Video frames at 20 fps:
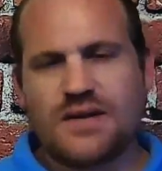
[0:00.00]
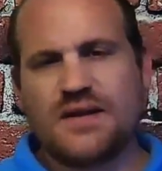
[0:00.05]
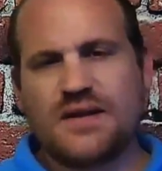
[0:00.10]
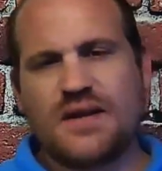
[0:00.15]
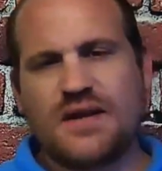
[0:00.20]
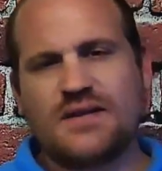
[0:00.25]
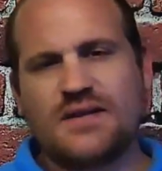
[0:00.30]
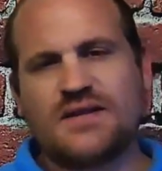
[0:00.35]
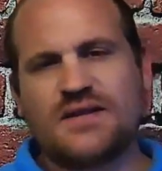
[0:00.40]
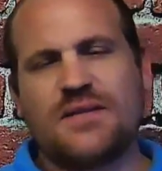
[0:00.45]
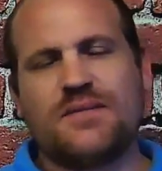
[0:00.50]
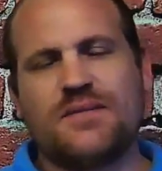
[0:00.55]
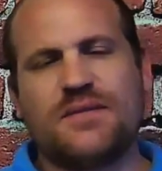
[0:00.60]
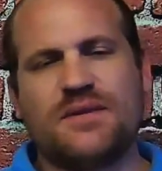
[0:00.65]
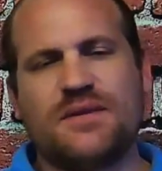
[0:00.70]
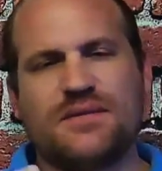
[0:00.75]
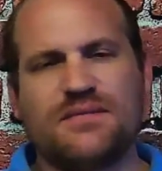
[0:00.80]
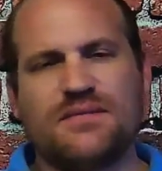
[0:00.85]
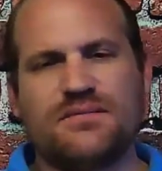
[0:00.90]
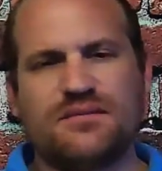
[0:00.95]
Got
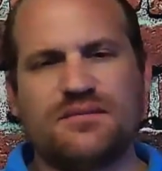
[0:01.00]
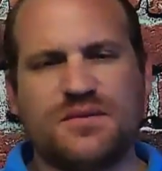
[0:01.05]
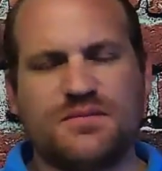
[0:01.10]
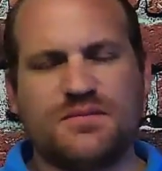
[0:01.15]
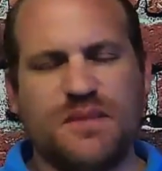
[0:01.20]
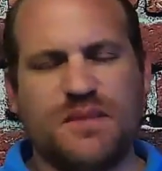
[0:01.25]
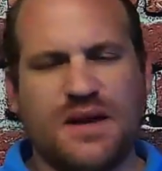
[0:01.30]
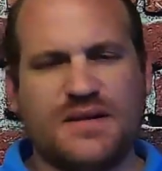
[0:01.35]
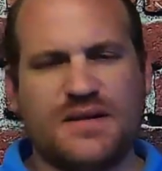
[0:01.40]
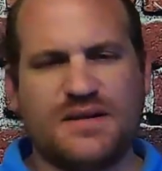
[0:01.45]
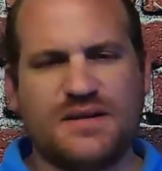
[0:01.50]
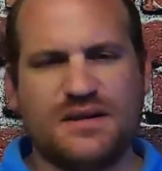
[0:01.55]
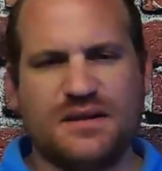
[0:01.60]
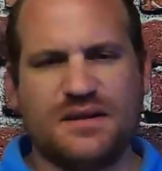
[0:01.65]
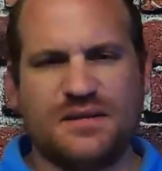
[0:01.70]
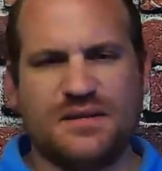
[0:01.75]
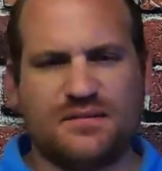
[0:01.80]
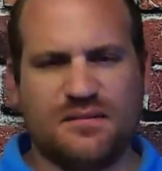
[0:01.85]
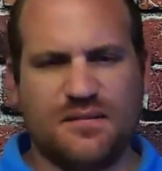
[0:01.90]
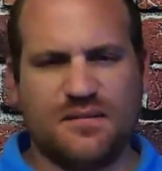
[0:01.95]
something
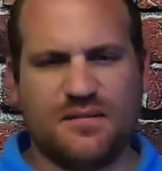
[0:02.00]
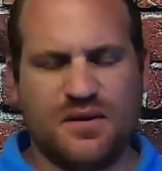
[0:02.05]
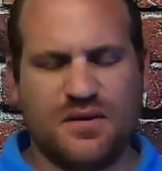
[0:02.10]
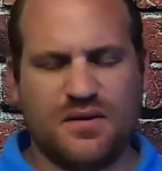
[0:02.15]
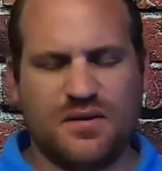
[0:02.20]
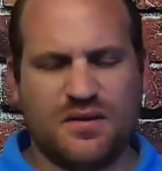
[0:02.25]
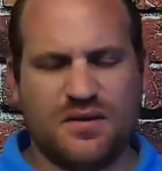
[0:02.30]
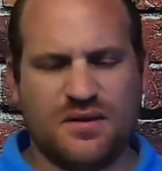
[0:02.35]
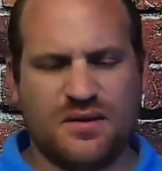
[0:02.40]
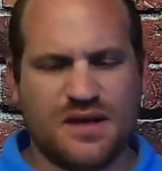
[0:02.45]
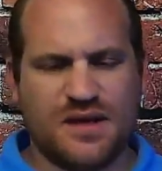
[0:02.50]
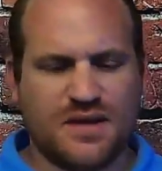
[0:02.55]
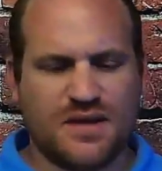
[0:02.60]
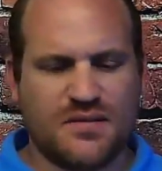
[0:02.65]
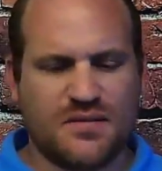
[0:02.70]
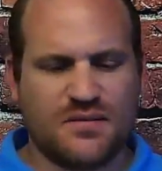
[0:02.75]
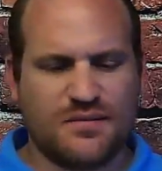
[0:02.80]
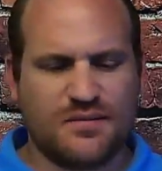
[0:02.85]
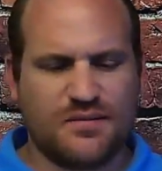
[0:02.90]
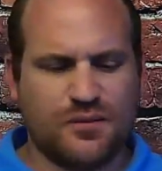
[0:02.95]
spicy. I don't know
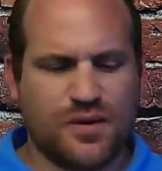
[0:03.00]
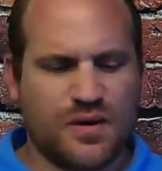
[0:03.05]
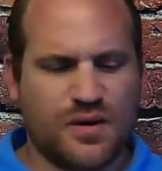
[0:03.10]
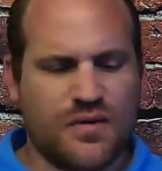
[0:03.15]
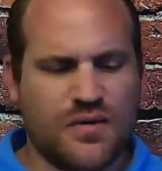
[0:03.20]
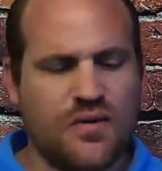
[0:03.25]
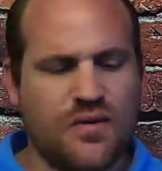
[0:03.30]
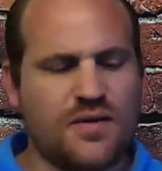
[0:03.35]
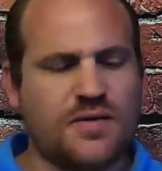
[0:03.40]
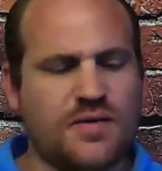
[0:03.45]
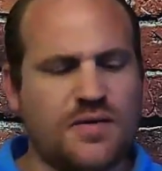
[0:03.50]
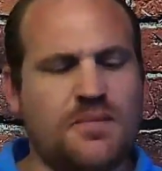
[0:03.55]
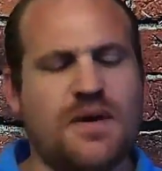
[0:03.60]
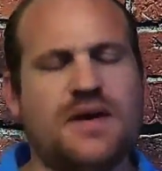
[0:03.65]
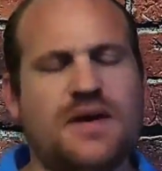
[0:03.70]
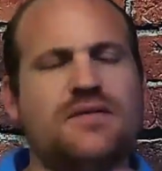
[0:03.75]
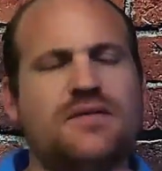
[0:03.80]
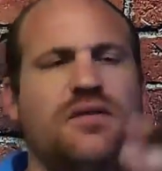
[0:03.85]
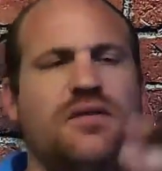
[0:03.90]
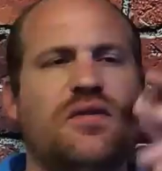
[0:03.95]
exactly what I call a
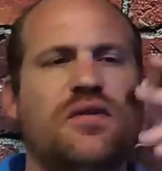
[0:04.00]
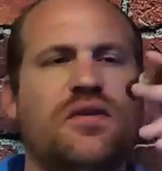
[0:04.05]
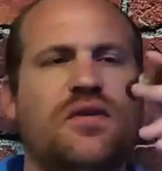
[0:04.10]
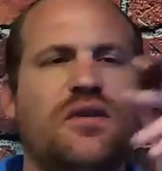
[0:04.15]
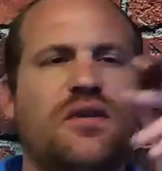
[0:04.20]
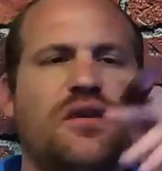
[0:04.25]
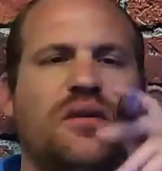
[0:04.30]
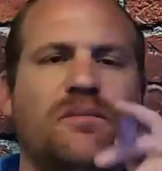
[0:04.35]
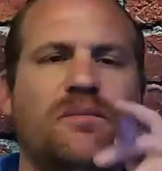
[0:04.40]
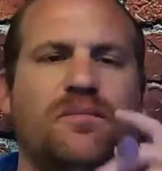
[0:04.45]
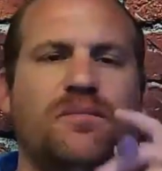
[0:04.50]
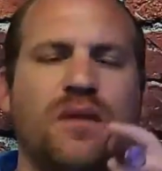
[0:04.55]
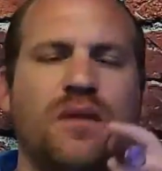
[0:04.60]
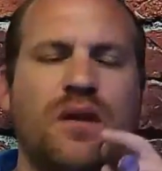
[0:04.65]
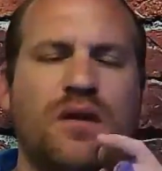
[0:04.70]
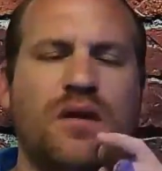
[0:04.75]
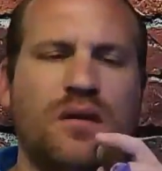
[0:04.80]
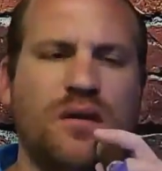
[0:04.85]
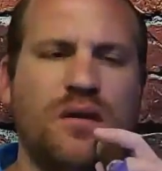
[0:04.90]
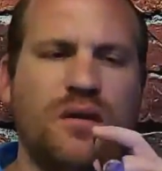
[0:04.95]
spice going on
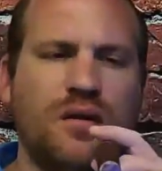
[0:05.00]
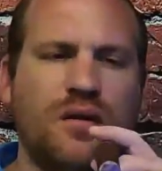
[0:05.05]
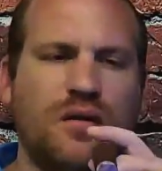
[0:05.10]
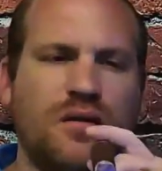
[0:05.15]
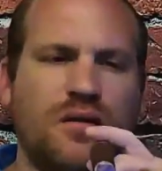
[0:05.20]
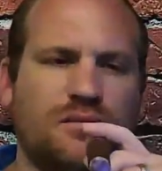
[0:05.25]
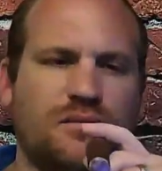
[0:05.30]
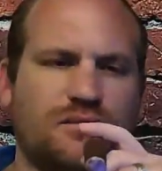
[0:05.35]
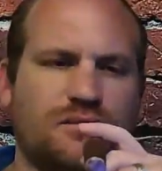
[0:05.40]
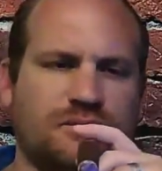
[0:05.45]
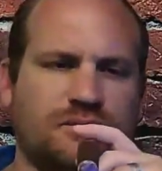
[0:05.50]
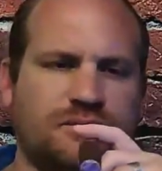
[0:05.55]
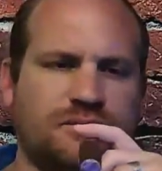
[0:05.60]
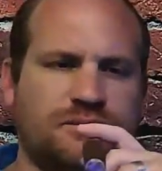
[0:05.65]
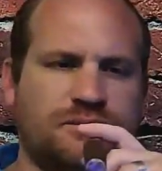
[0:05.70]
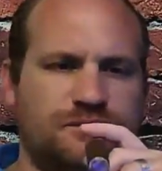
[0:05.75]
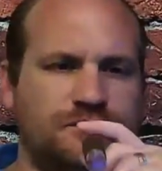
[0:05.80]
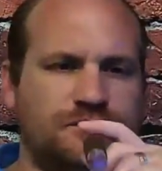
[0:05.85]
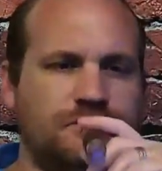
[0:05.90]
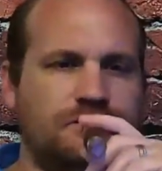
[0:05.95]

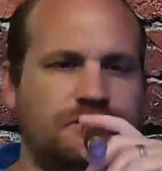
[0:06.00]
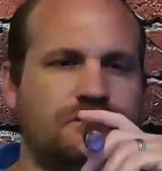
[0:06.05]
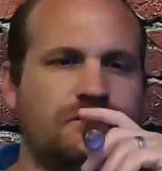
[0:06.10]
here.